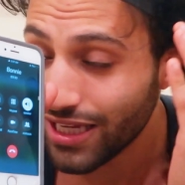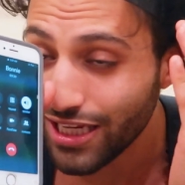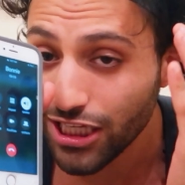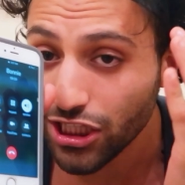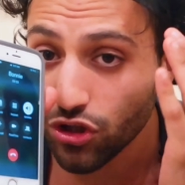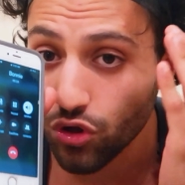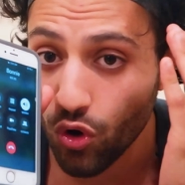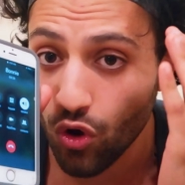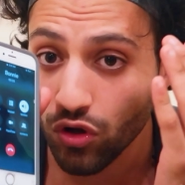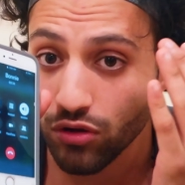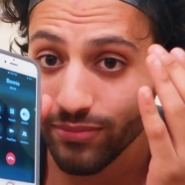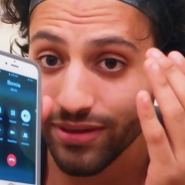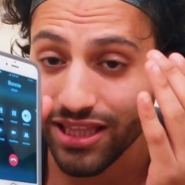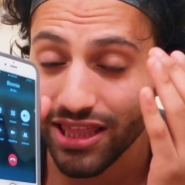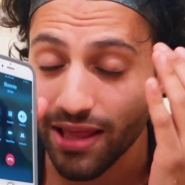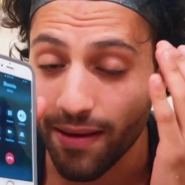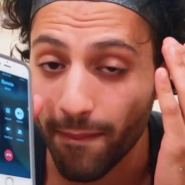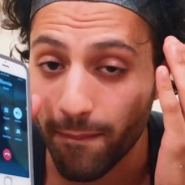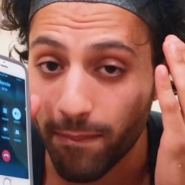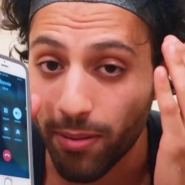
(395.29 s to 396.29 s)
He told
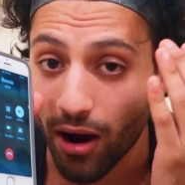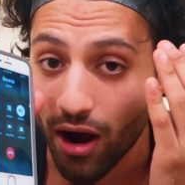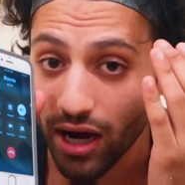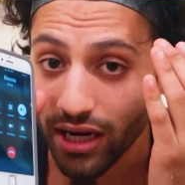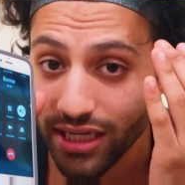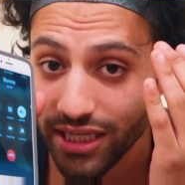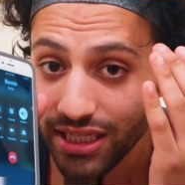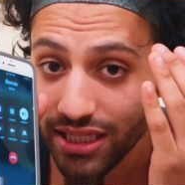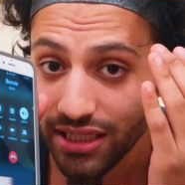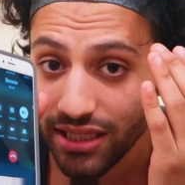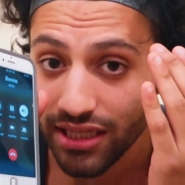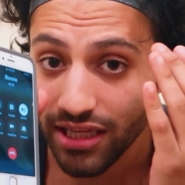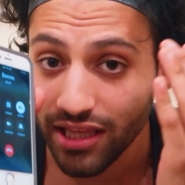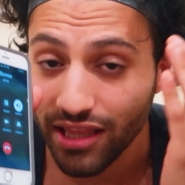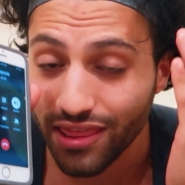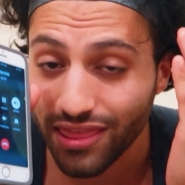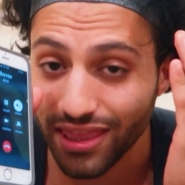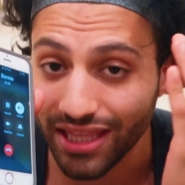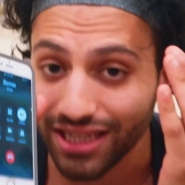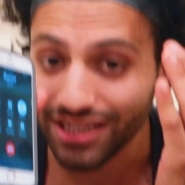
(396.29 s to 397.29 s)
me that Bonnie
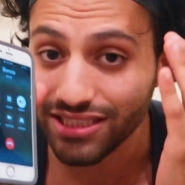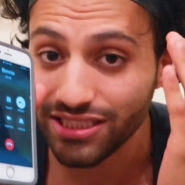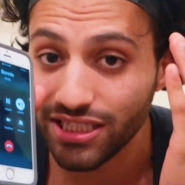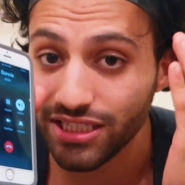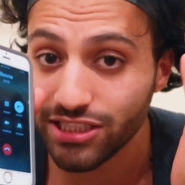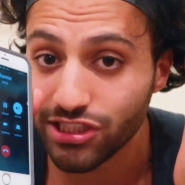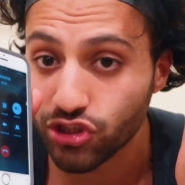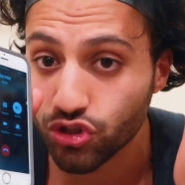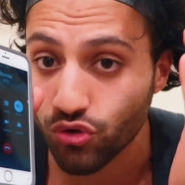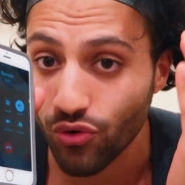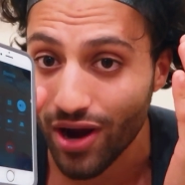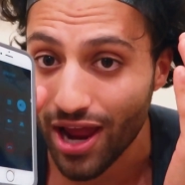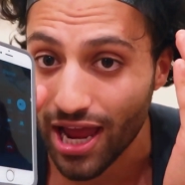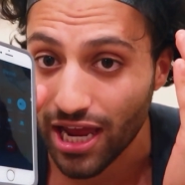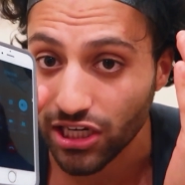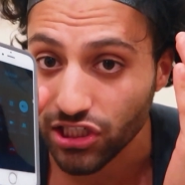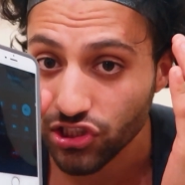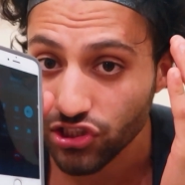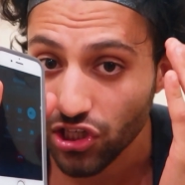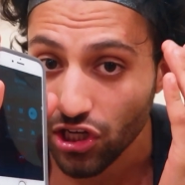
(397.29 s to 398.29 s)
thinks he's
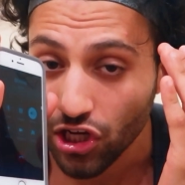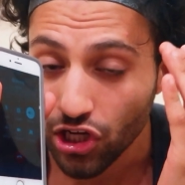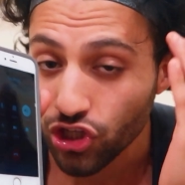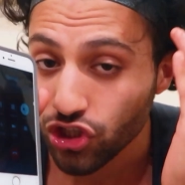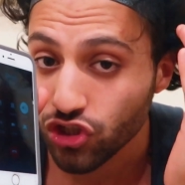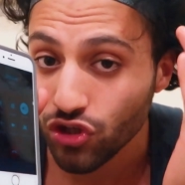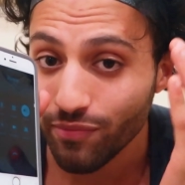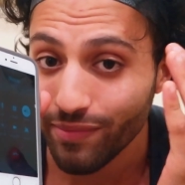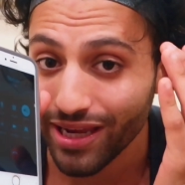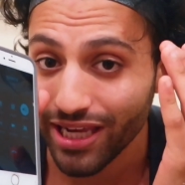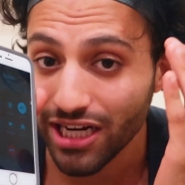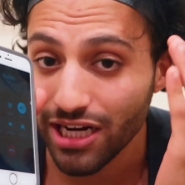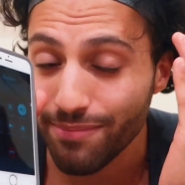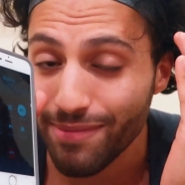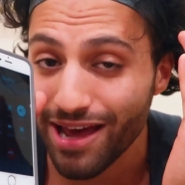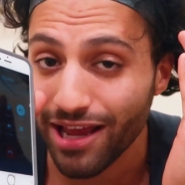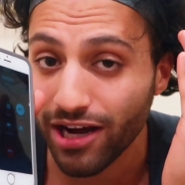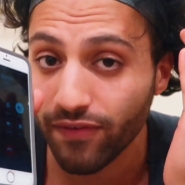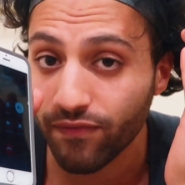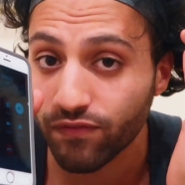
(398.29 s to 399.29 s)
trash. You made
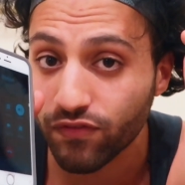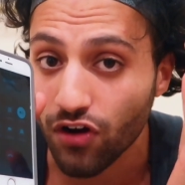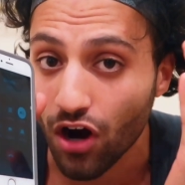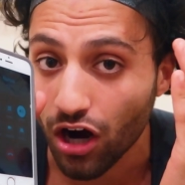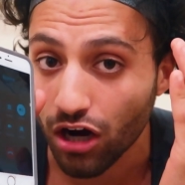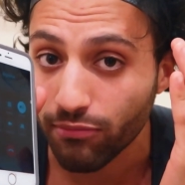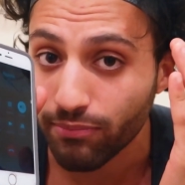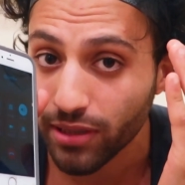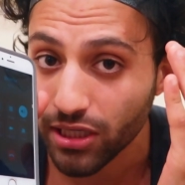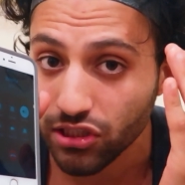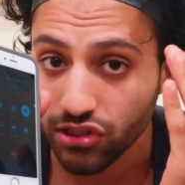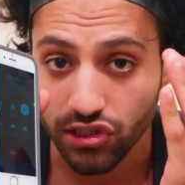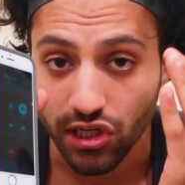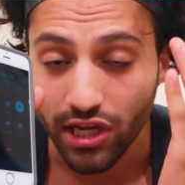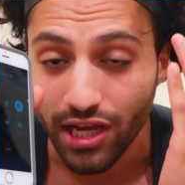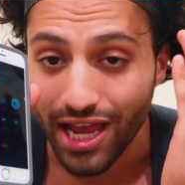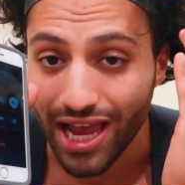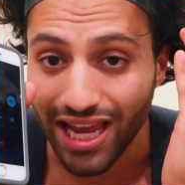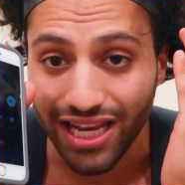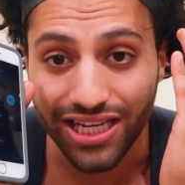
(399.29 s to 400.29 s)
him out of garbage.
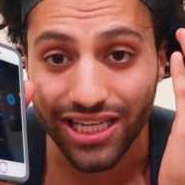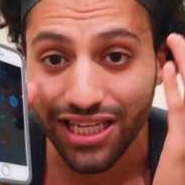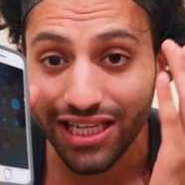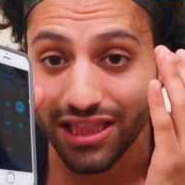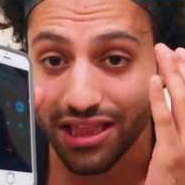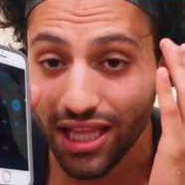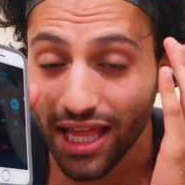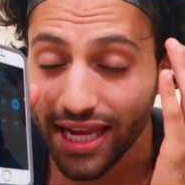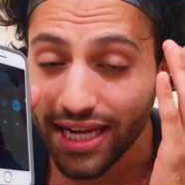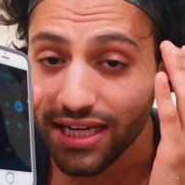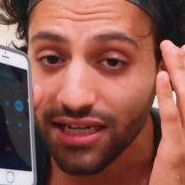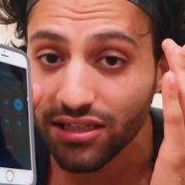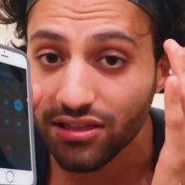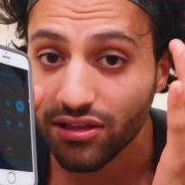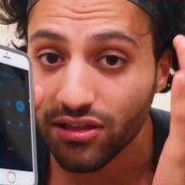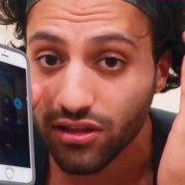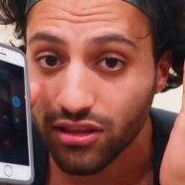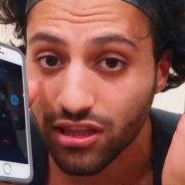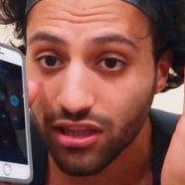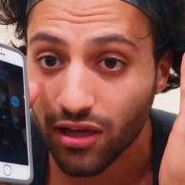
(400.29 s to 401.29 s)
And he liked
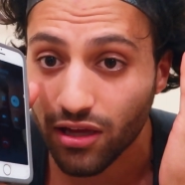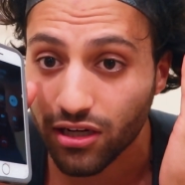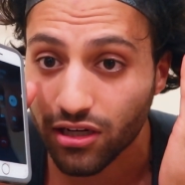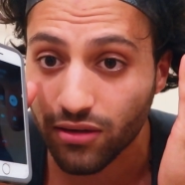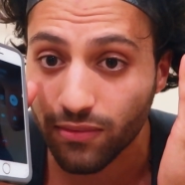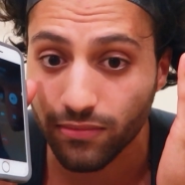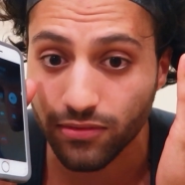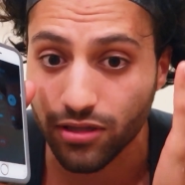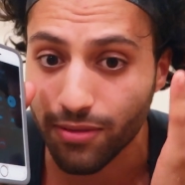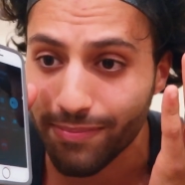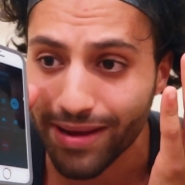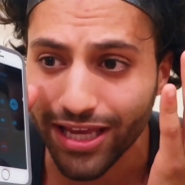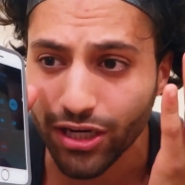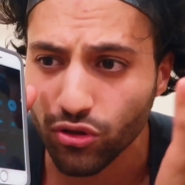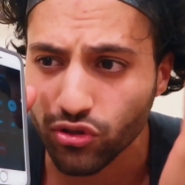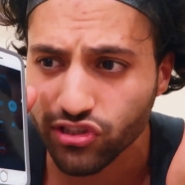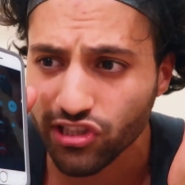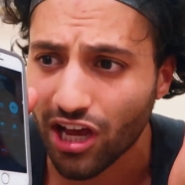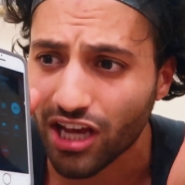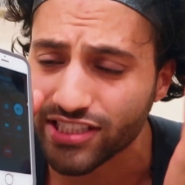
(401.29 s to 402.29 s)
the
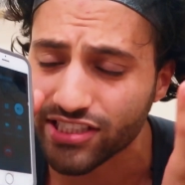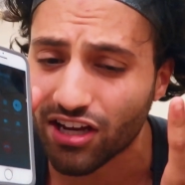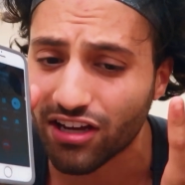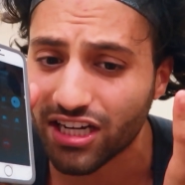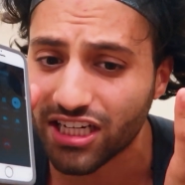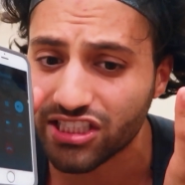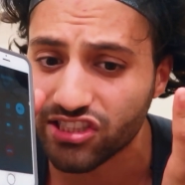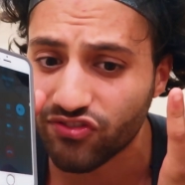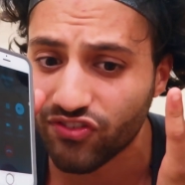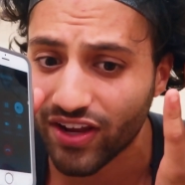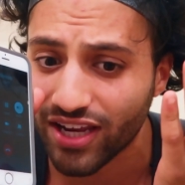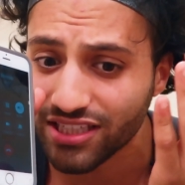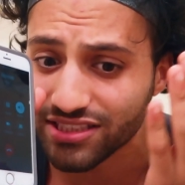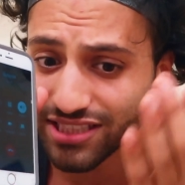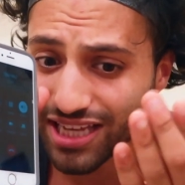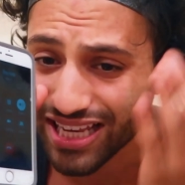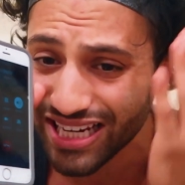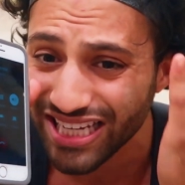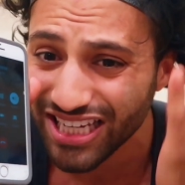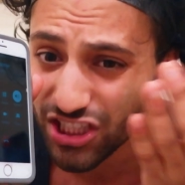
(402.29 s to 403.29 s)
tomato sauce on his
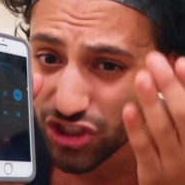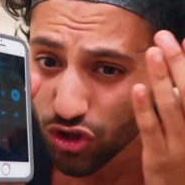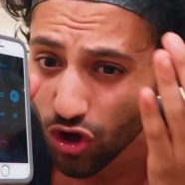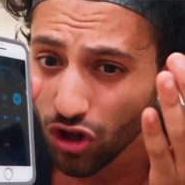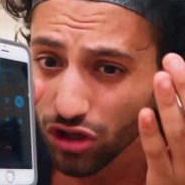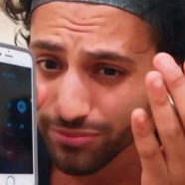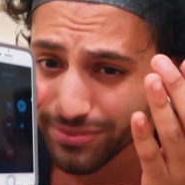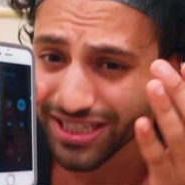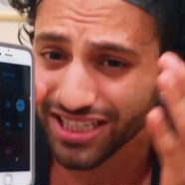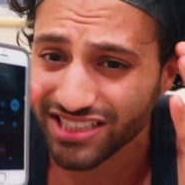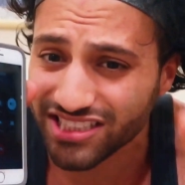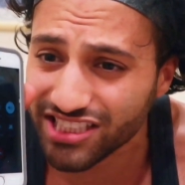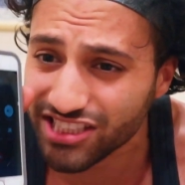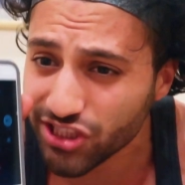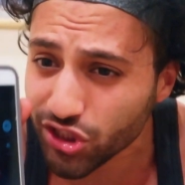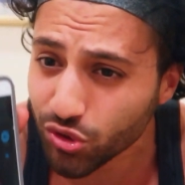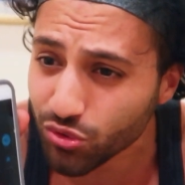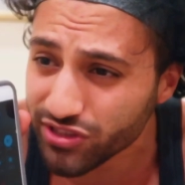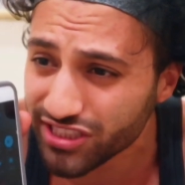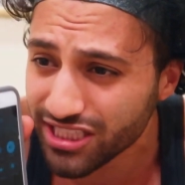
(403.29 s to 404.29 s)
face. And he told me it's a
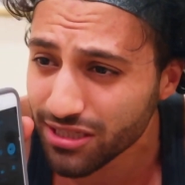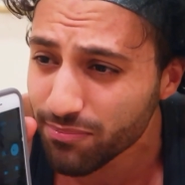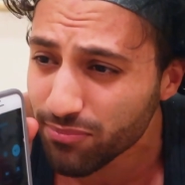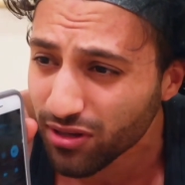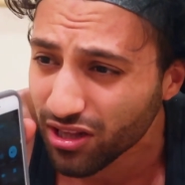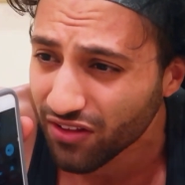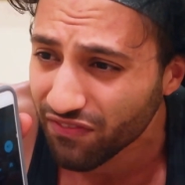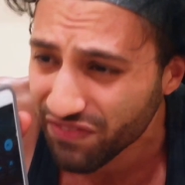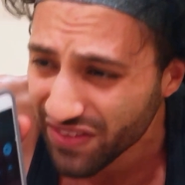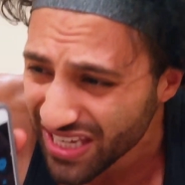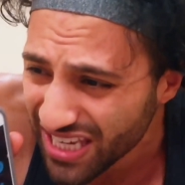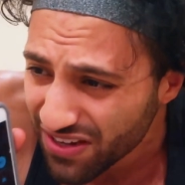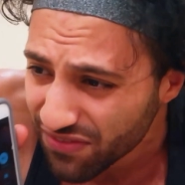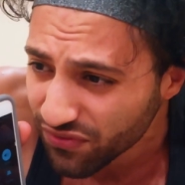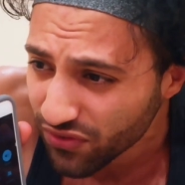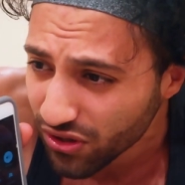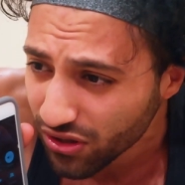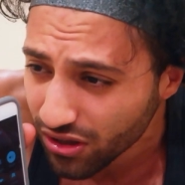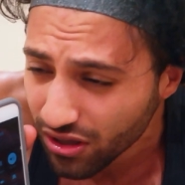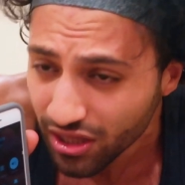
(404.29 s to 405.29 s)
new symbol of
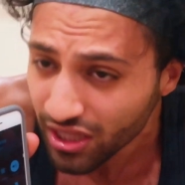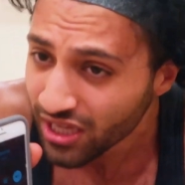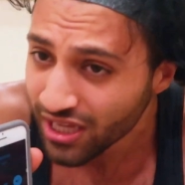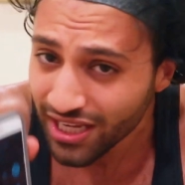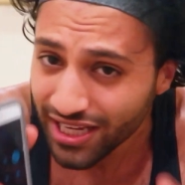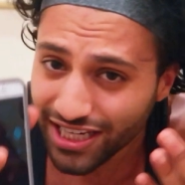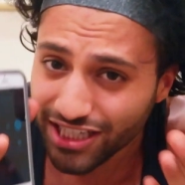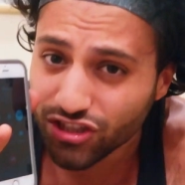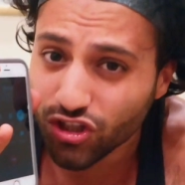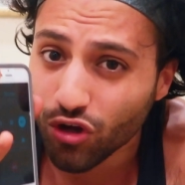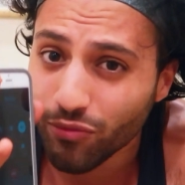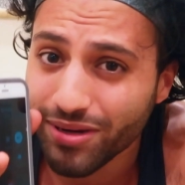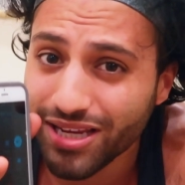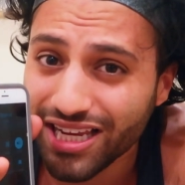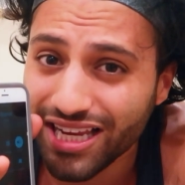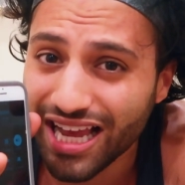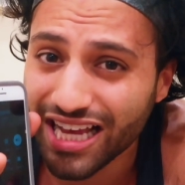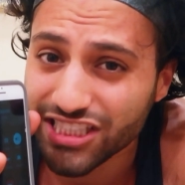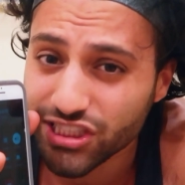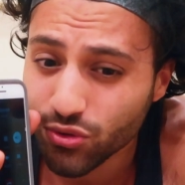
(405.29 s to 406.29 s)
evil. He told me
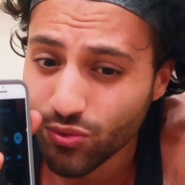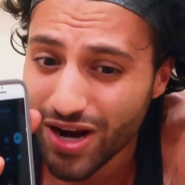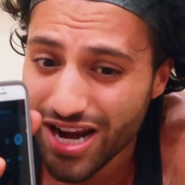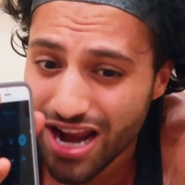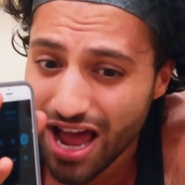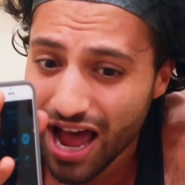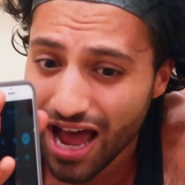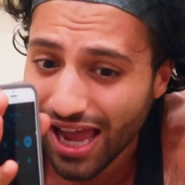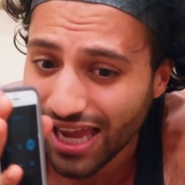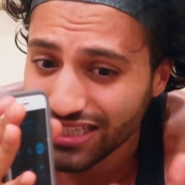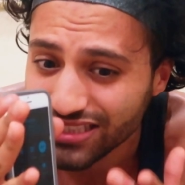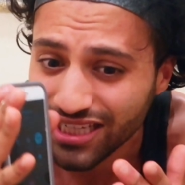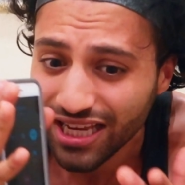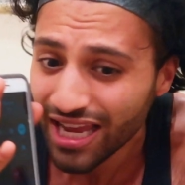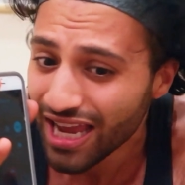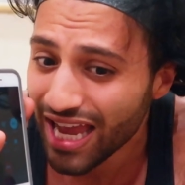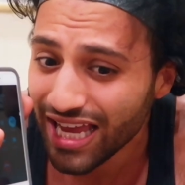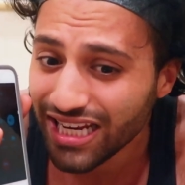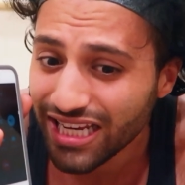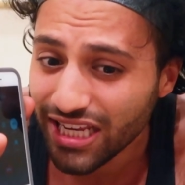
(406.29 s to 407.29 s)
he has red eyes
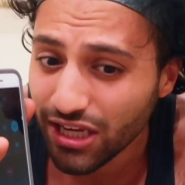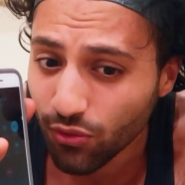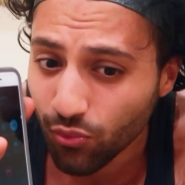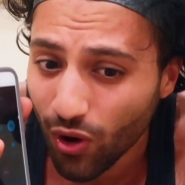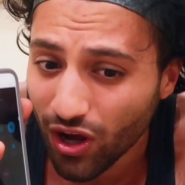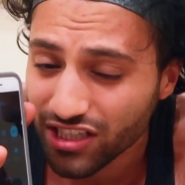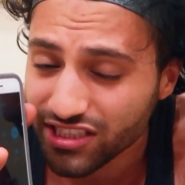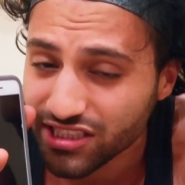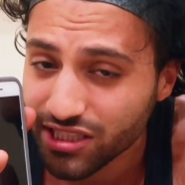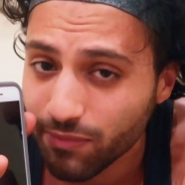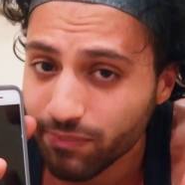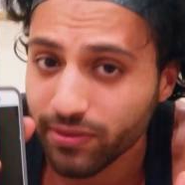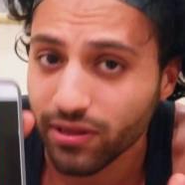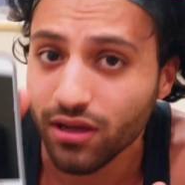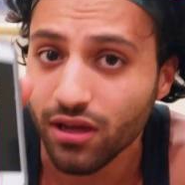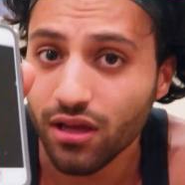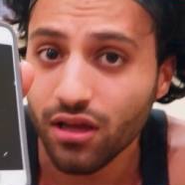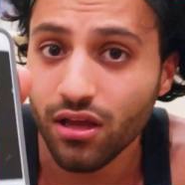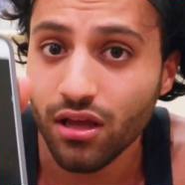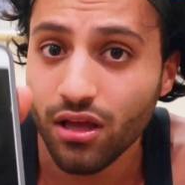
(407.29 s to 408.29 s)
and he wants to be...